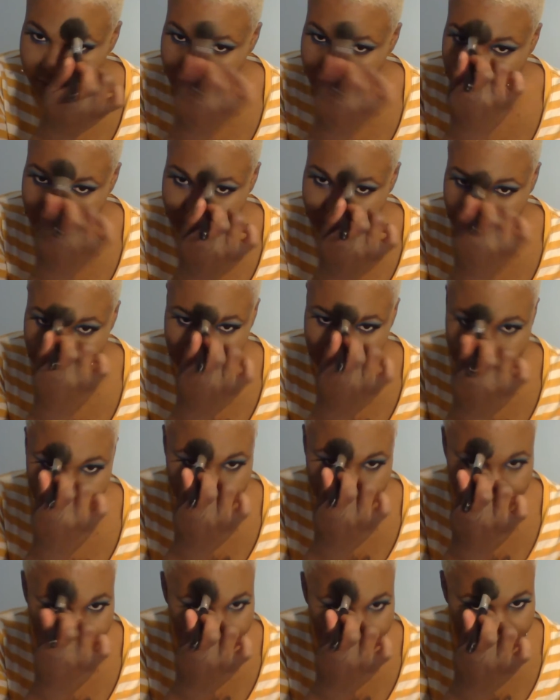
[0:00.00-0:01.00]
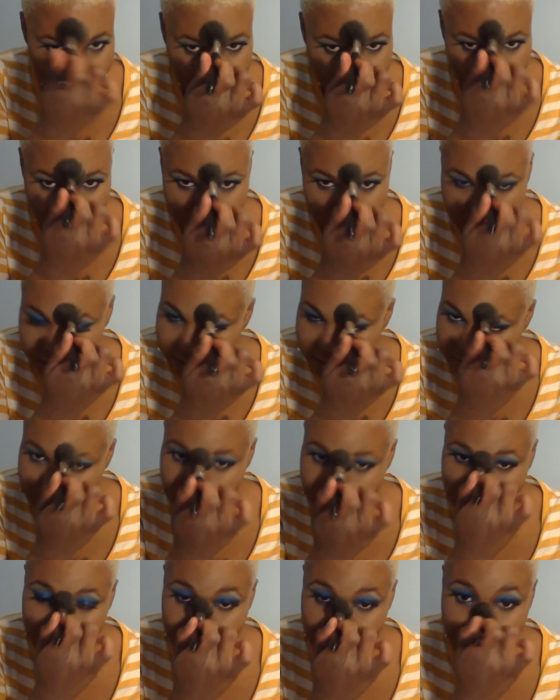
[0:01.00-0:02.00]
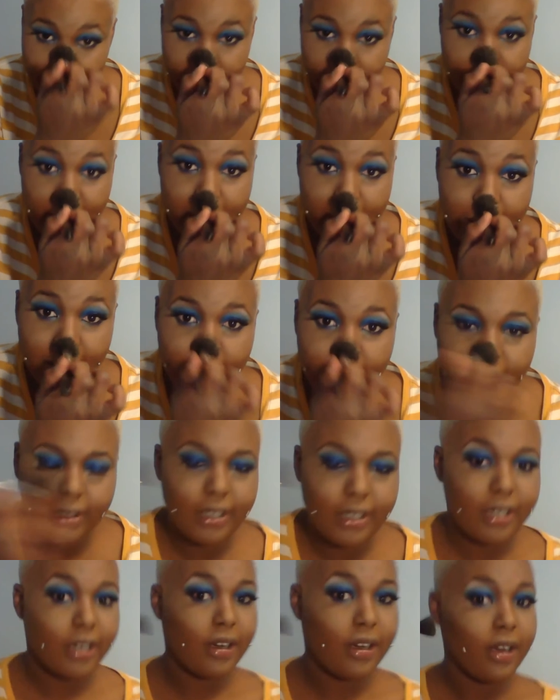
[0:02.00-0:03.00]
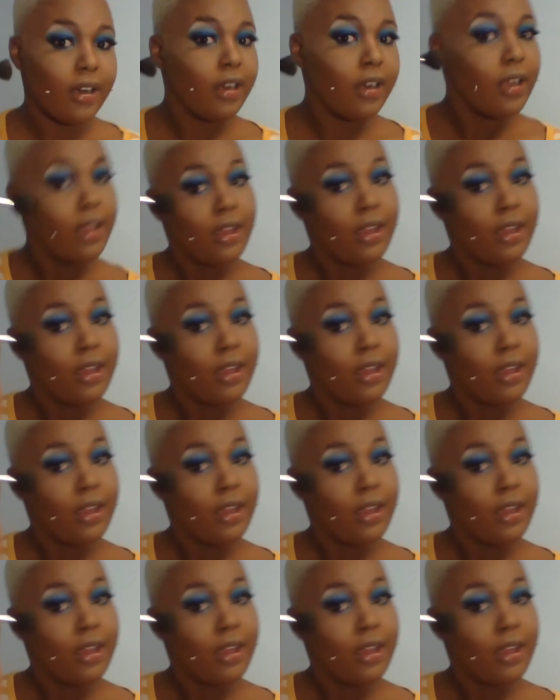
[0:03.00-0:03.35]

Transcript: And I'm just going to take that and I'm just going to pat it on there.